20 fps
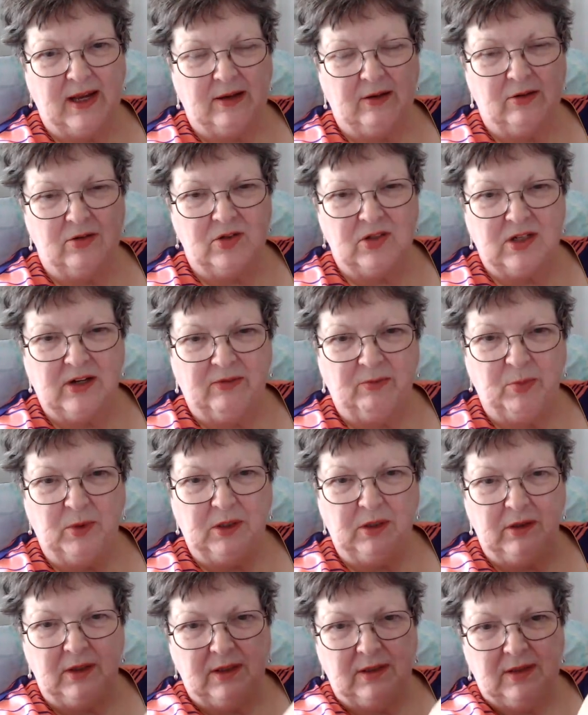out her stuff.
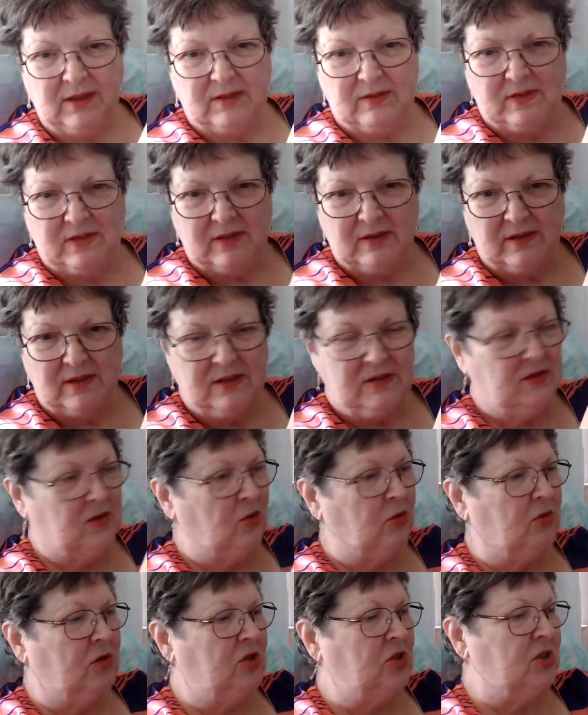But look at this. Isn't this
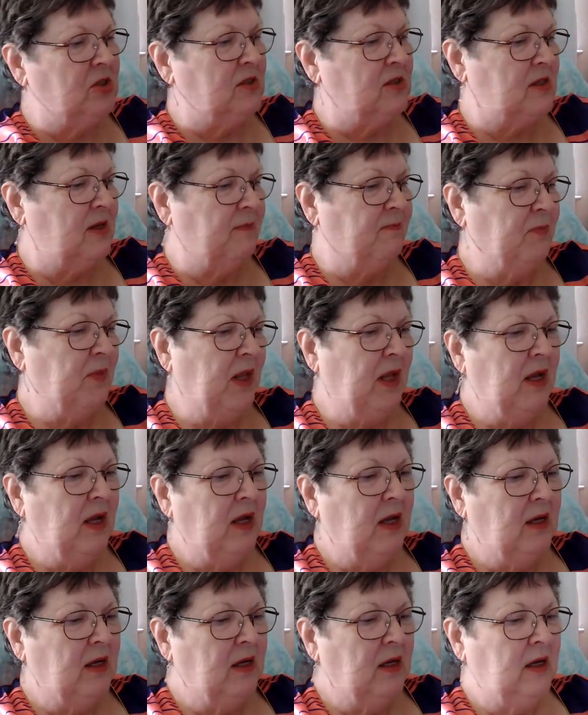gorgeous?
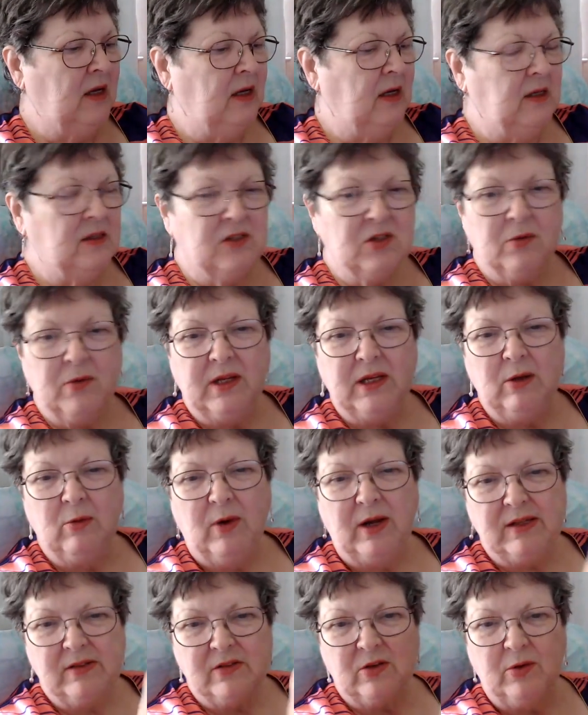So
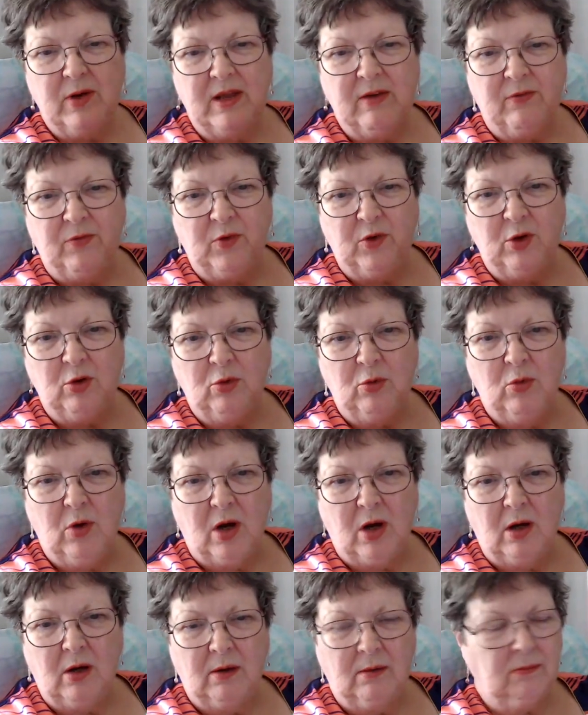anyway, so if you
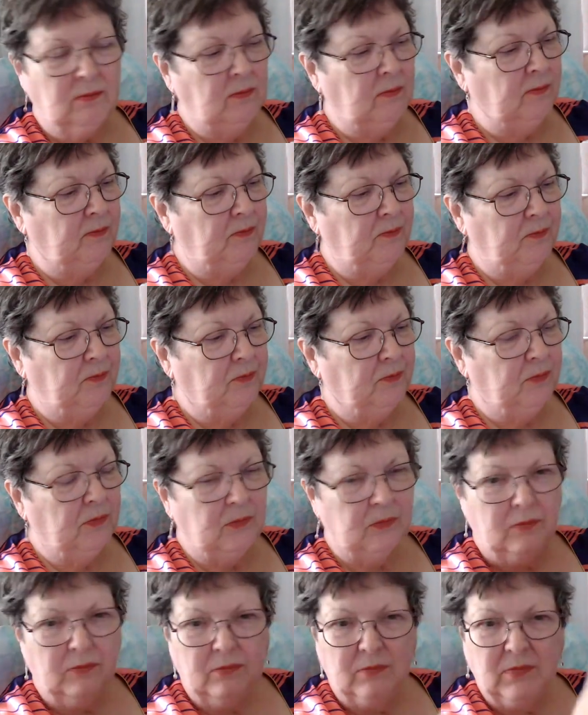um,
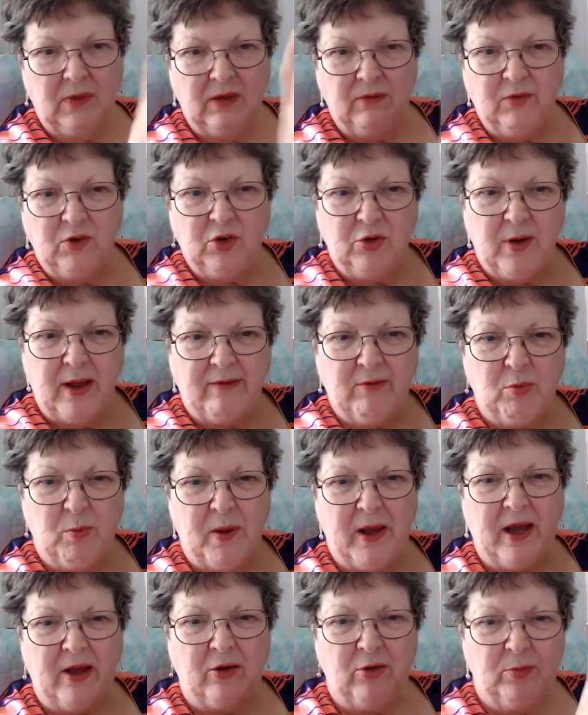if you do have a
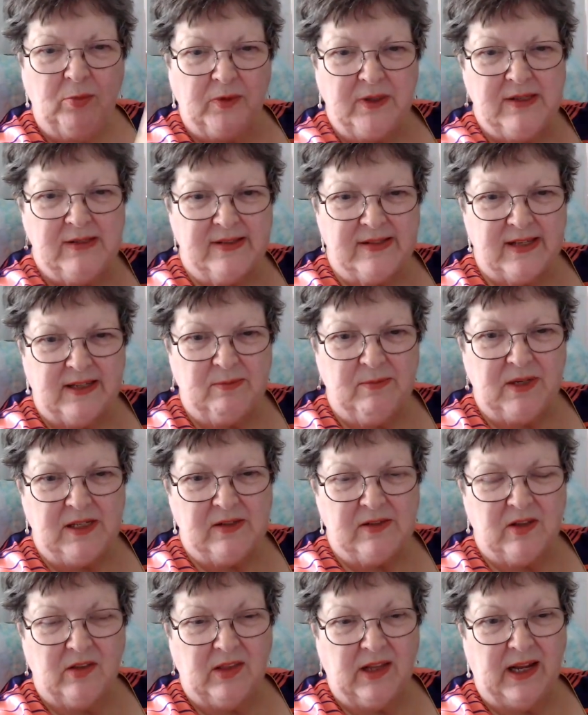pattern, please send me
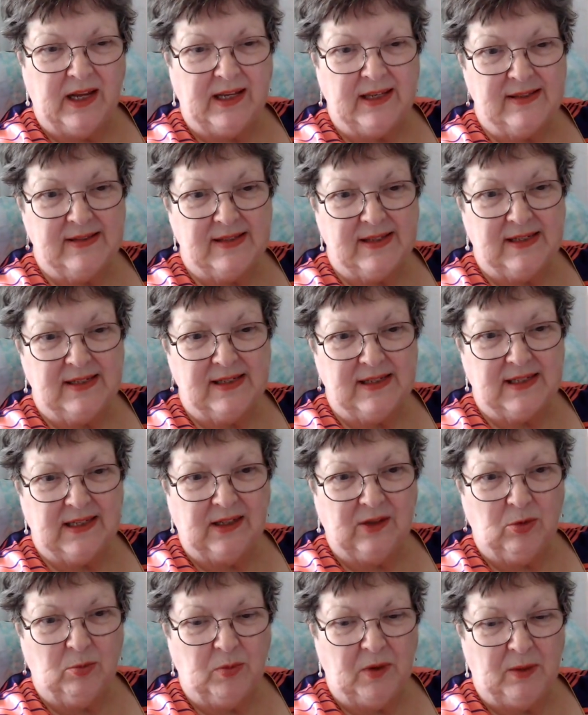so that I can send it to
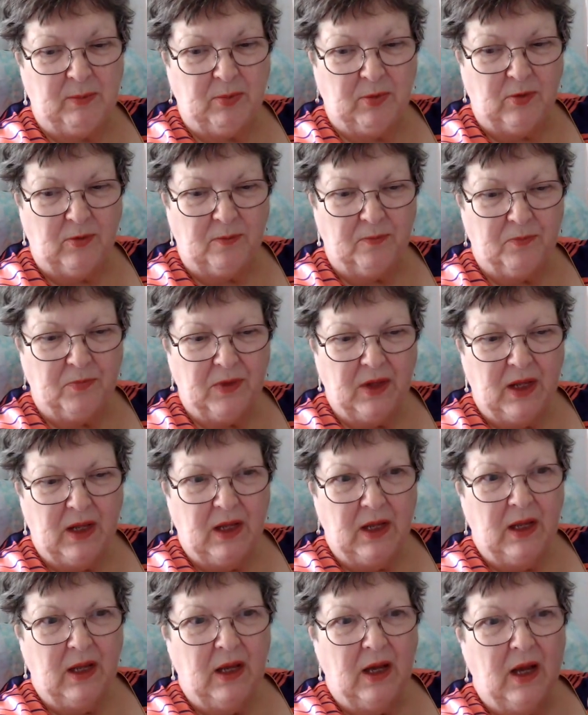other people.
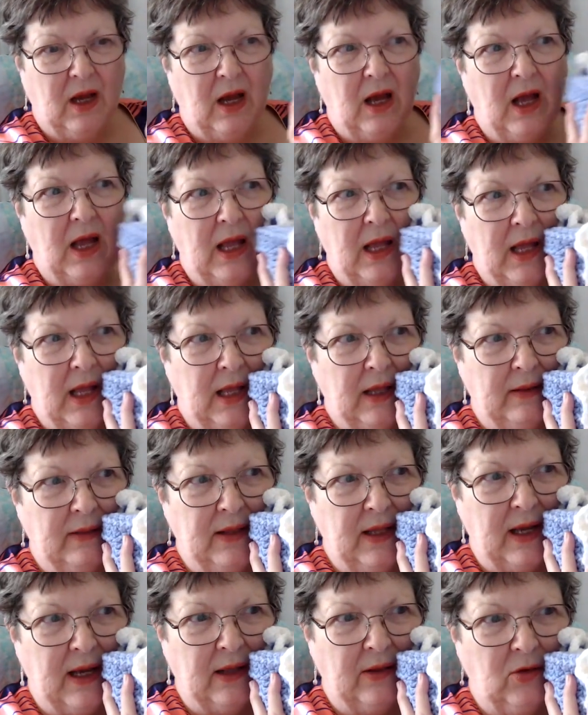And
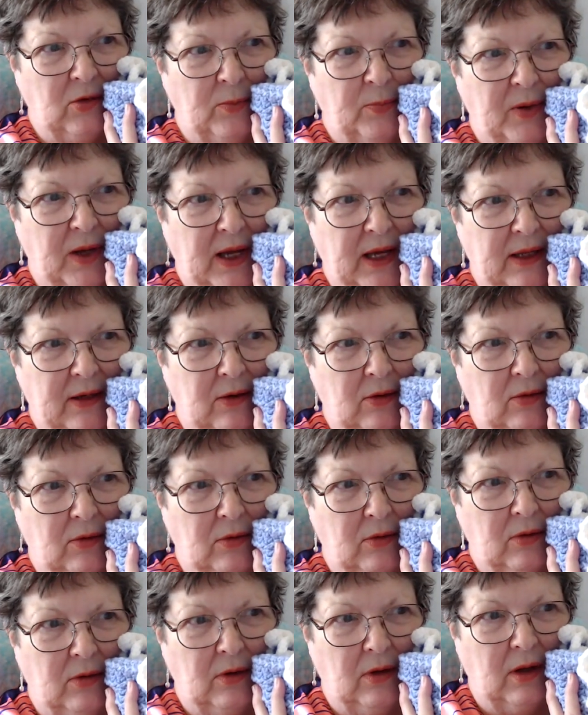the other
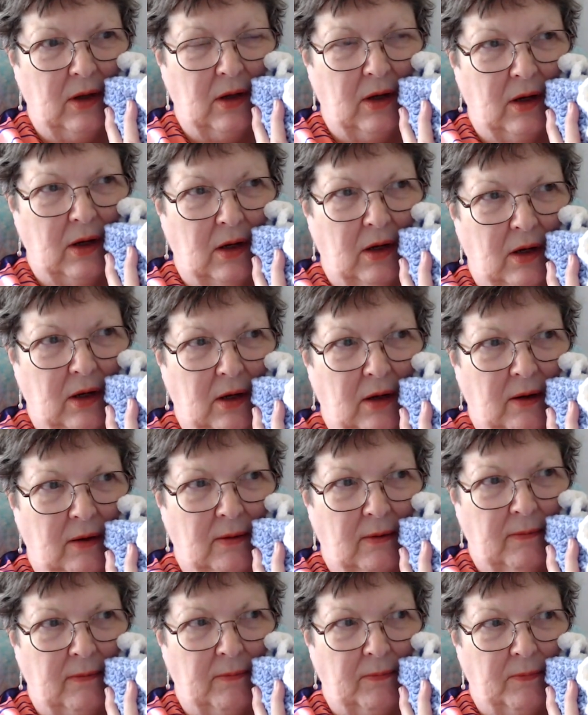pattern
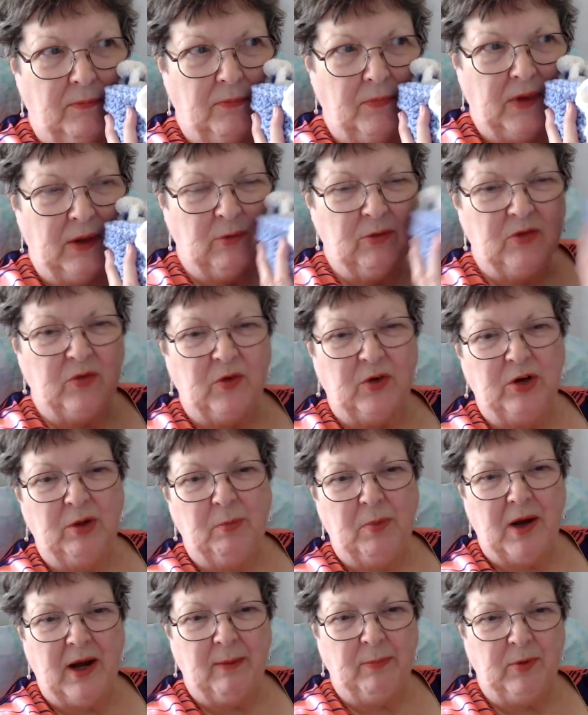um, that was very
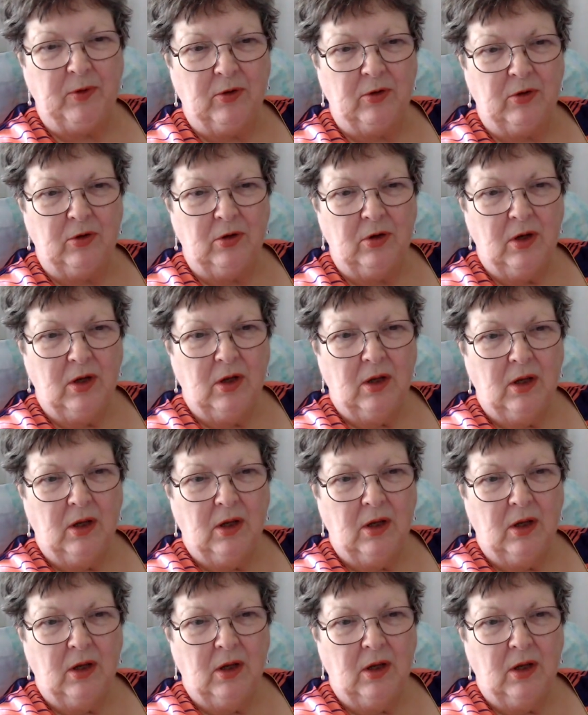popular